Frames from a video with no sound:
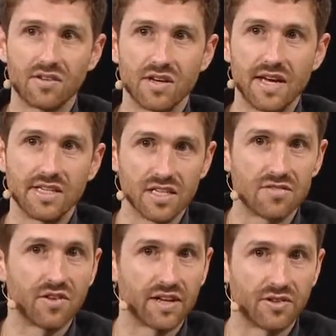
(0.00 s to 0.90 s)
it does
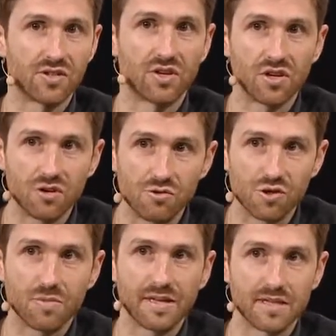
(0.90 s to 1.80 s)
feel like there's a huge
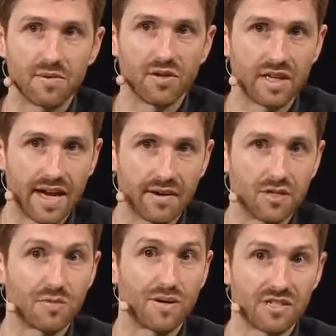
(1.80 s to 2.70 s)
responsibility now,
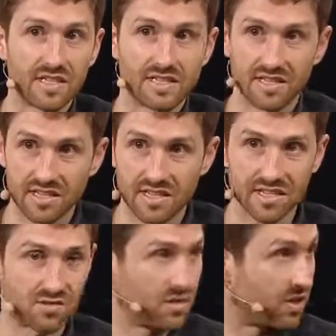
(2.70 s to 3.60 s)
especially since this
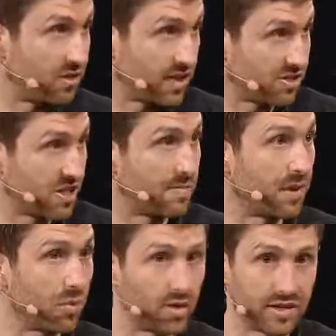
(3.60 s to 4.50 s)
is literally
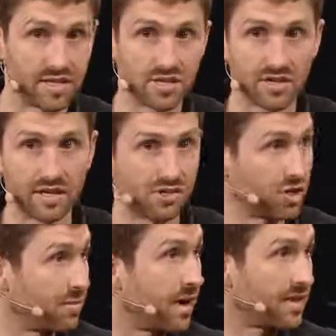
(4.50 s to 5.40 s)
shaping world history and
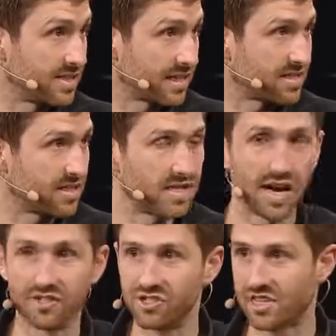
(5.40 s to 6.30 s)
geopolitics. It's
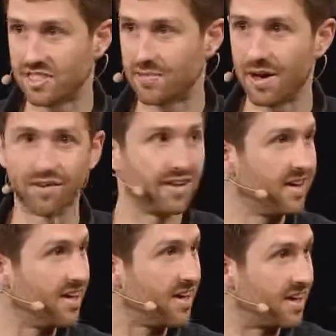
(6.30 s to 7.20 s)
not just about
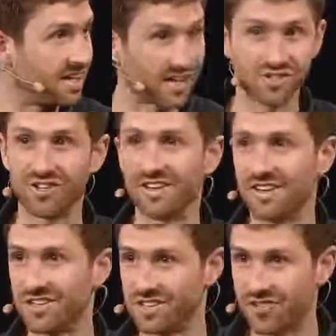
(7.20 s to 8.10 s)
addiction
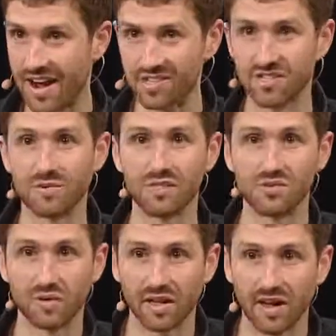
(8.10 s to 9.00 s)
and distraction, which is
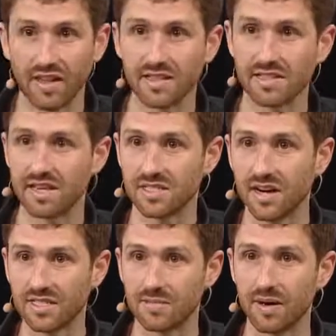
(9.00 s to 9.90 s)
what a lot of this gets
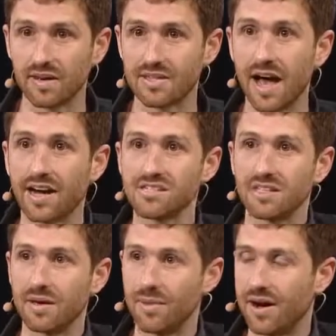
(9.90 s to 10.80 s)
talked about. It's
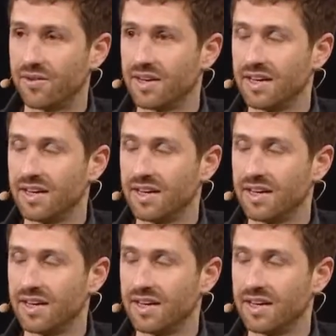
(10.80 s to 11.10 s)
actually about